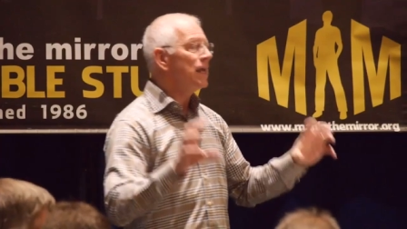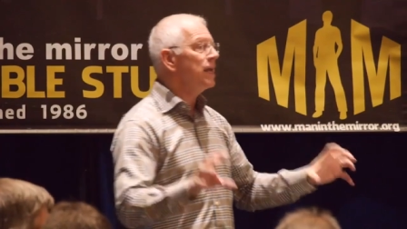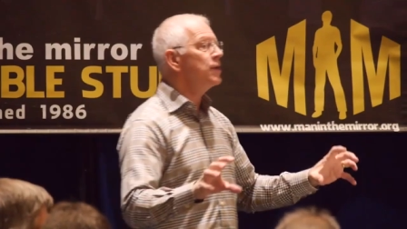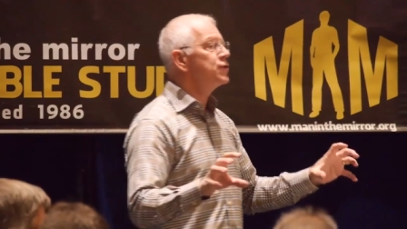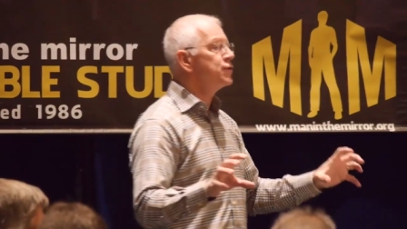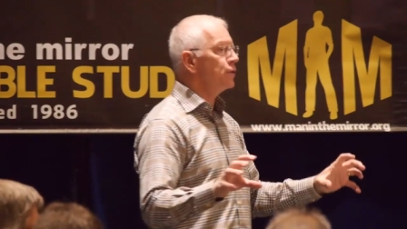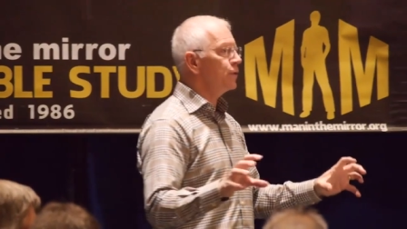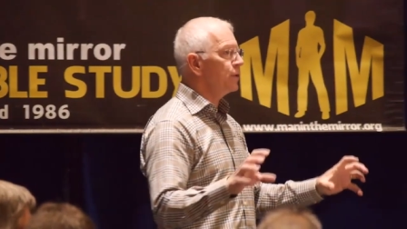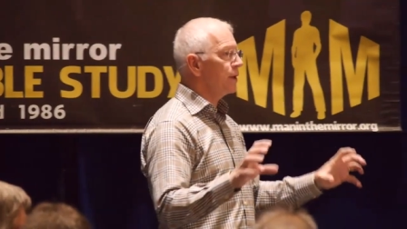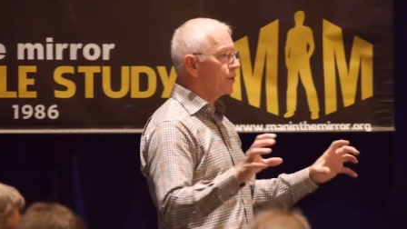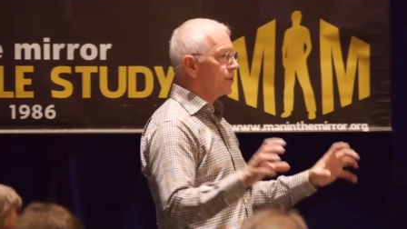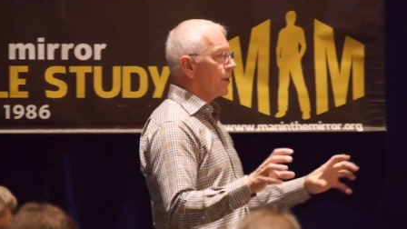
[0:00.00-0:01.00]

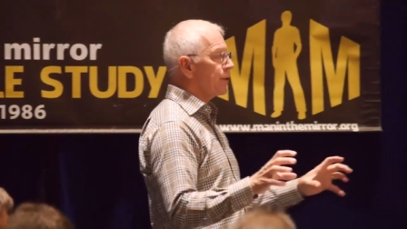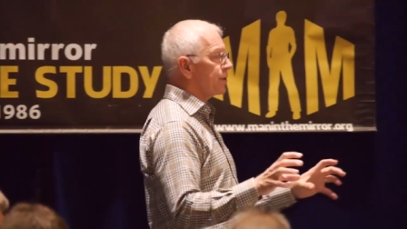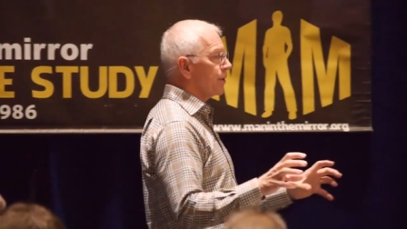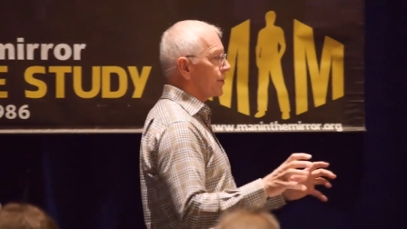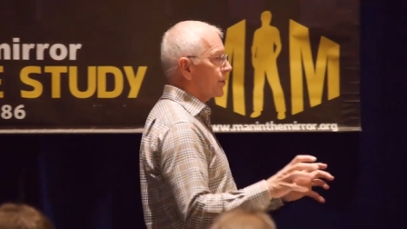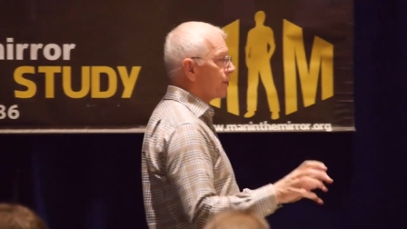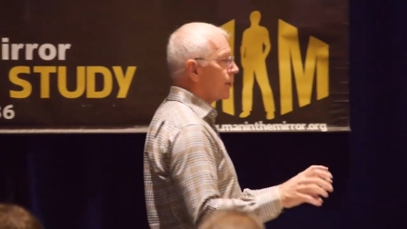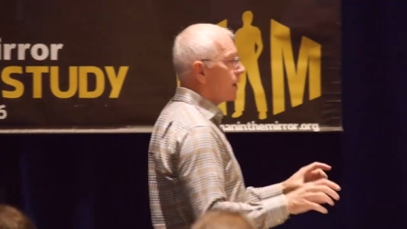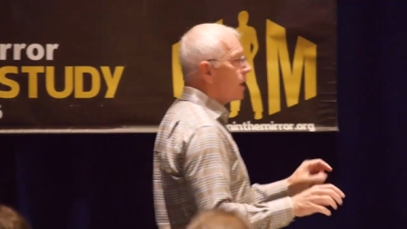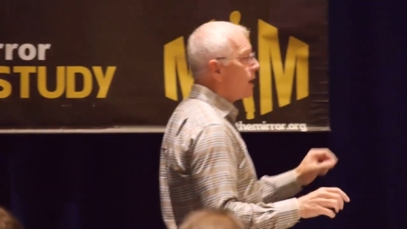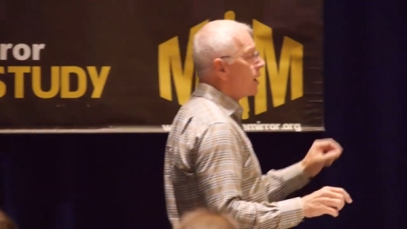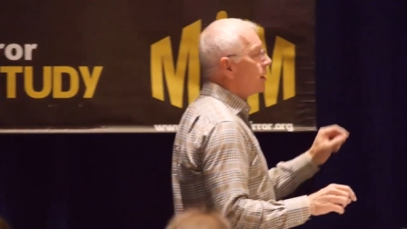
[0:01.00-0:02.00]
into existence?
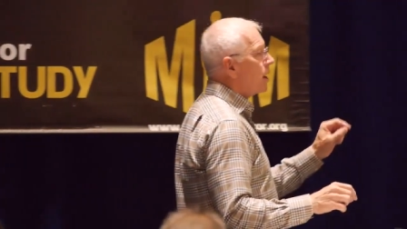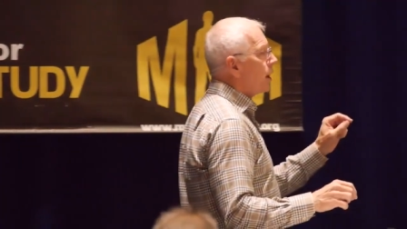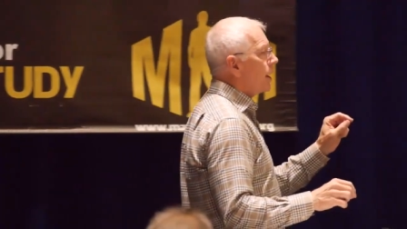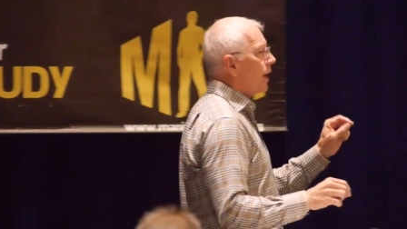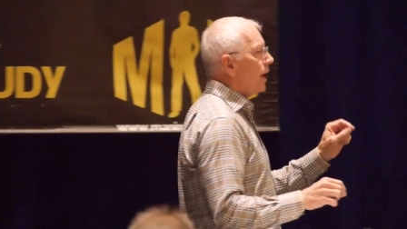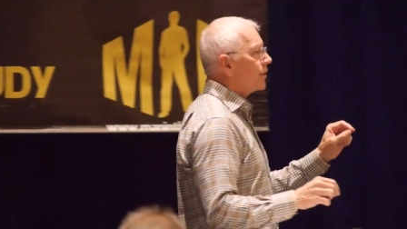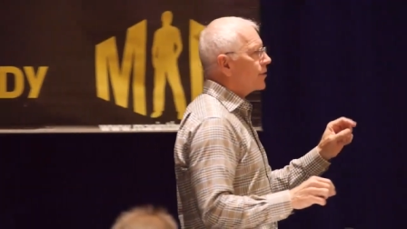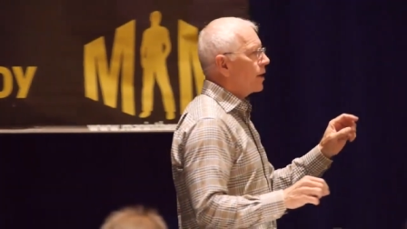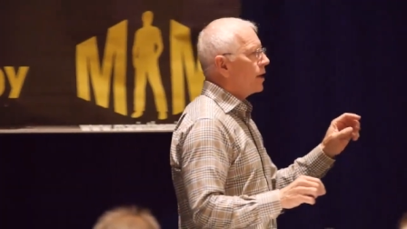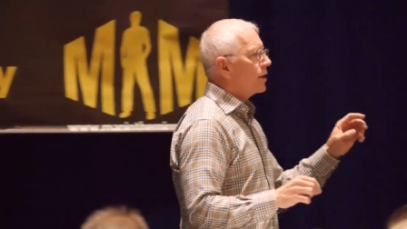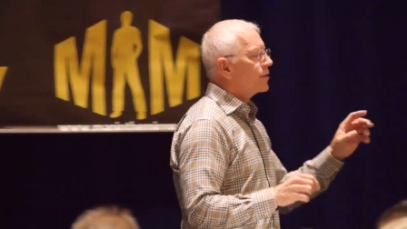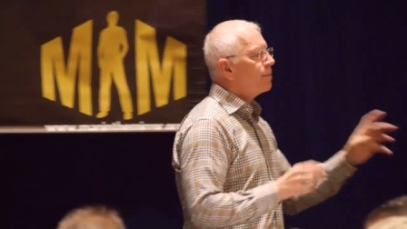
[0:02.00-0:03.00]
It's,
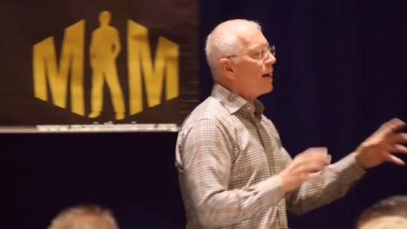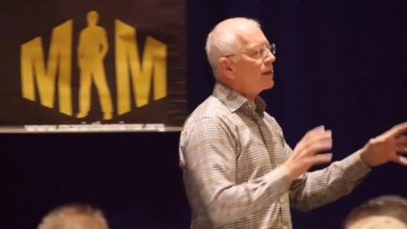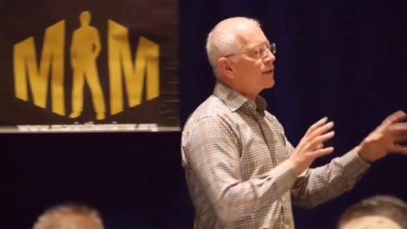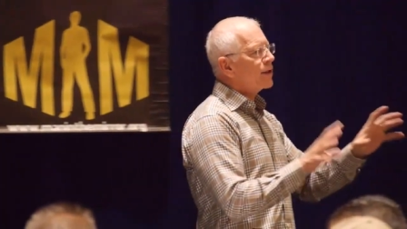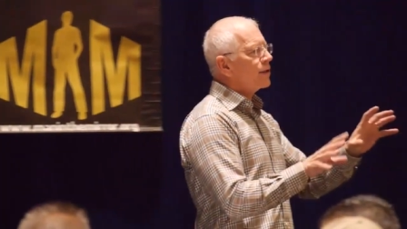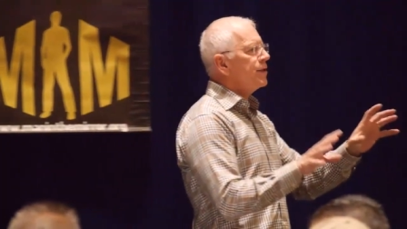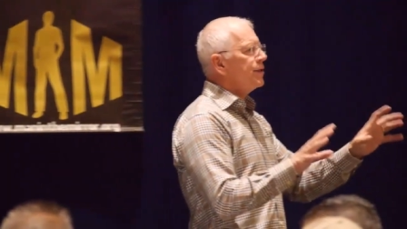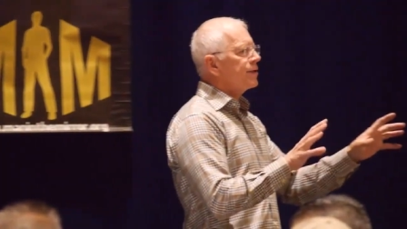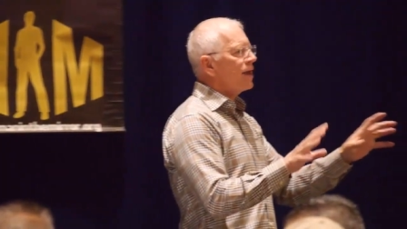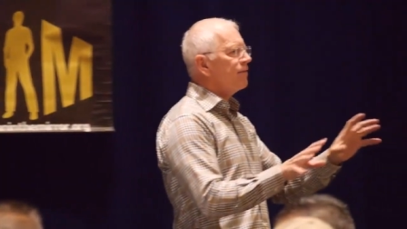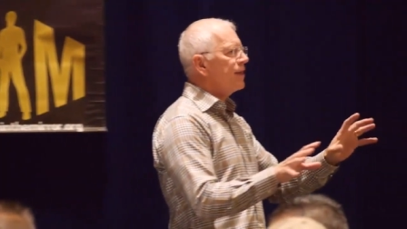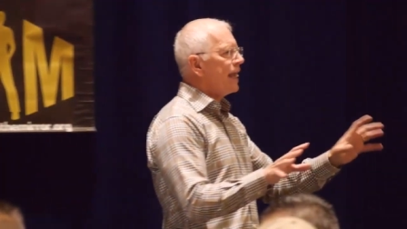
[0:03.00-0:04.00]
a, it's about
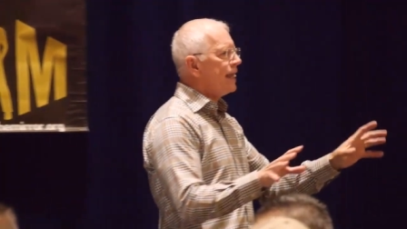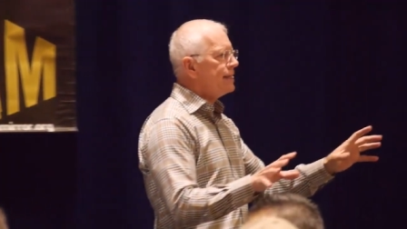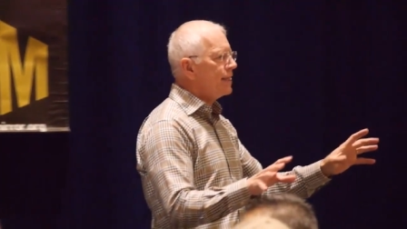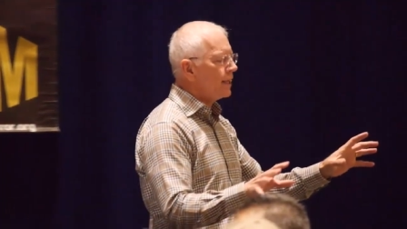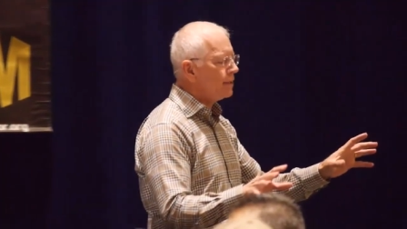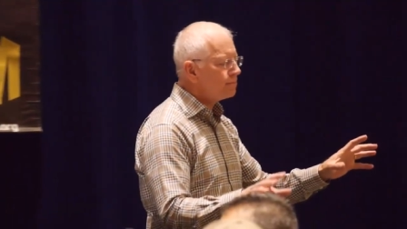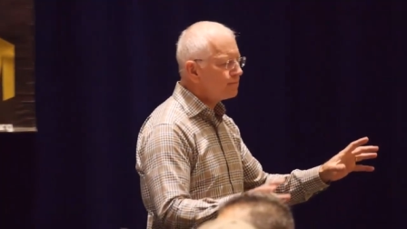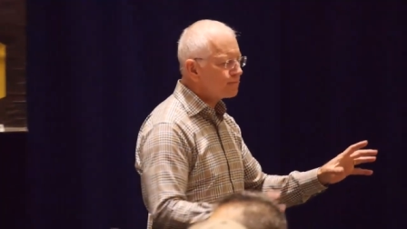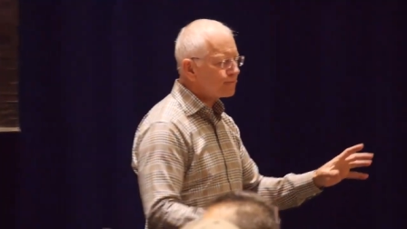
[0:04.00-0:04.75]
67 AD